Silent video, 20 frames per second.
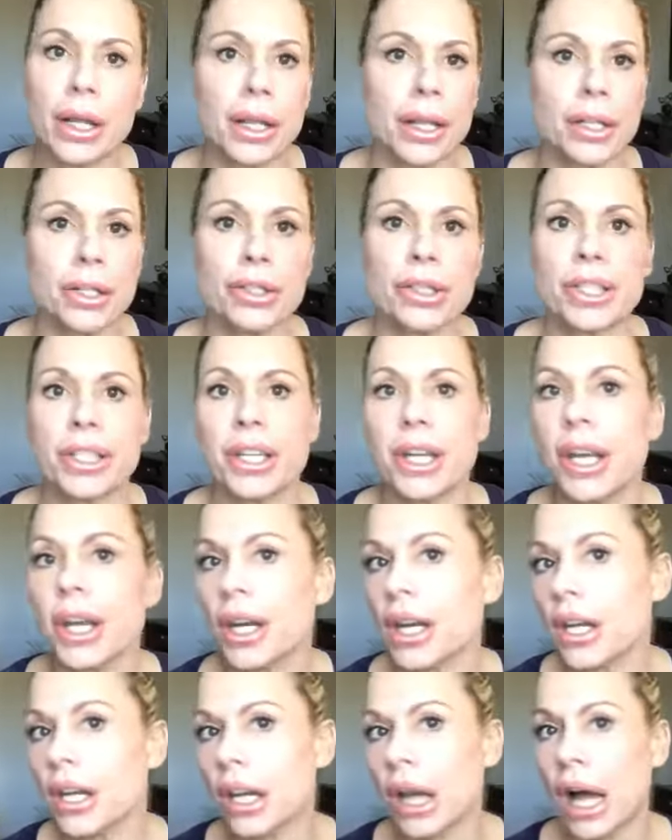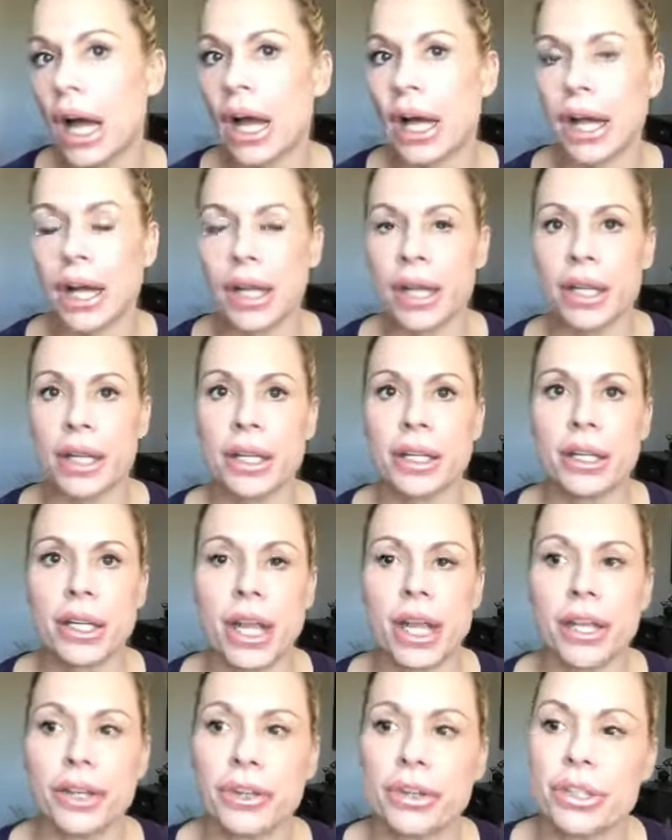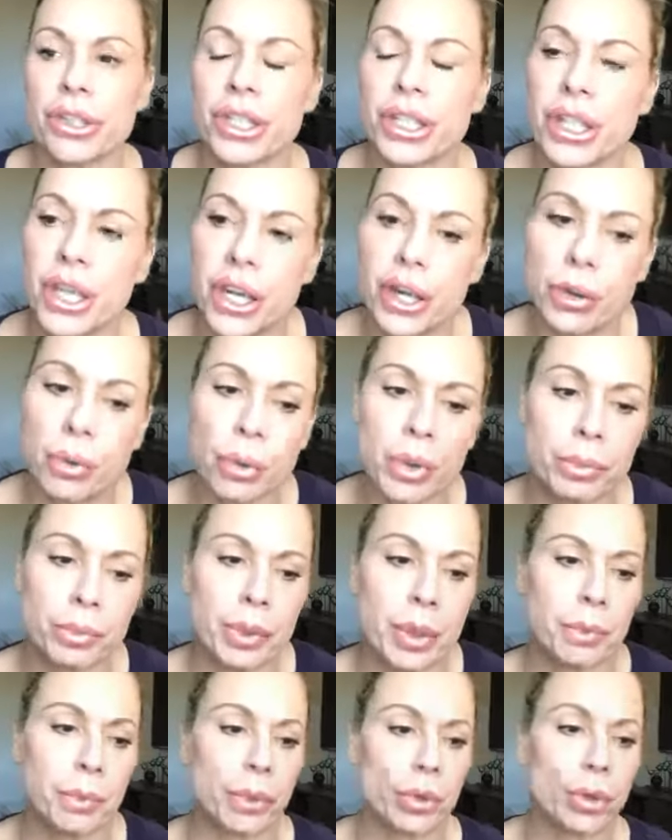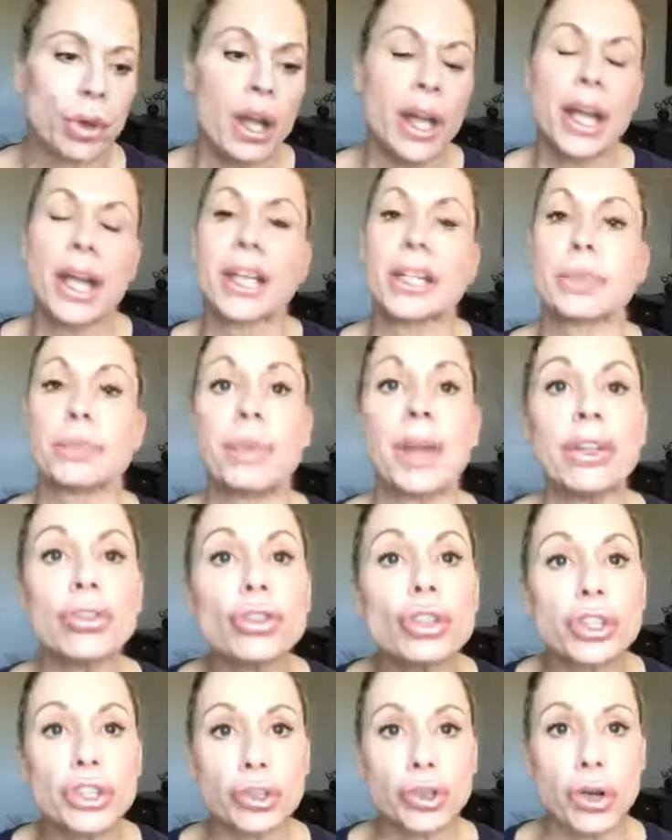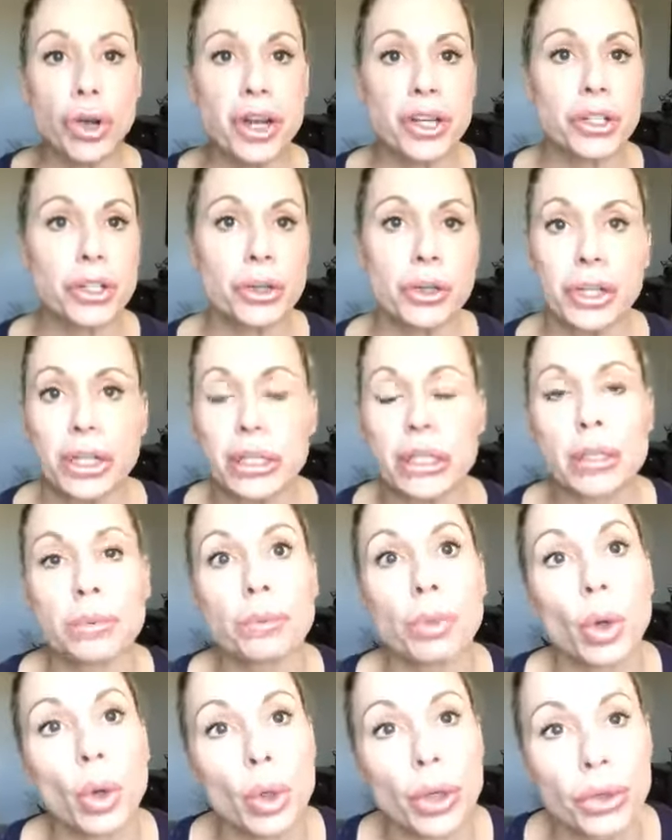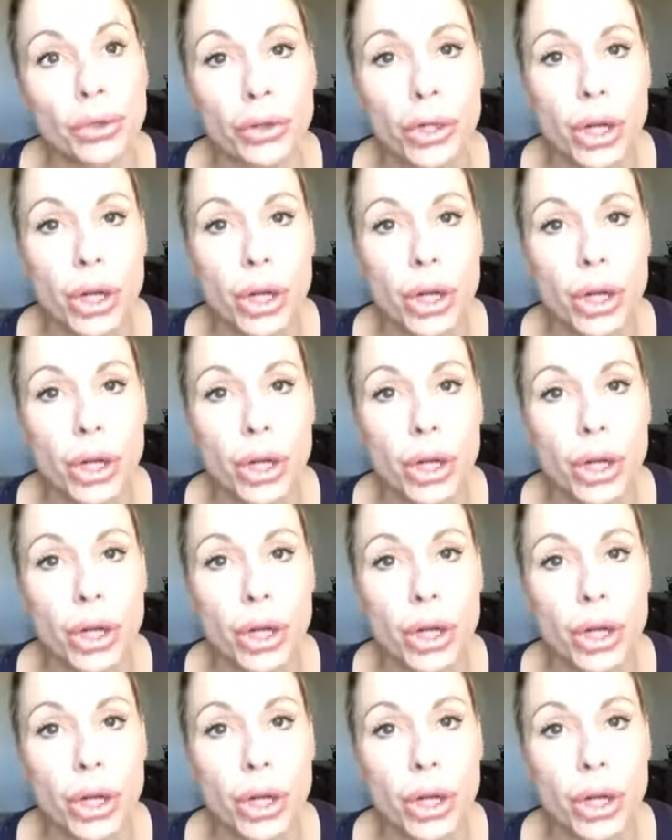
you see it a lot, and, and you see it with people, especially trying to explore their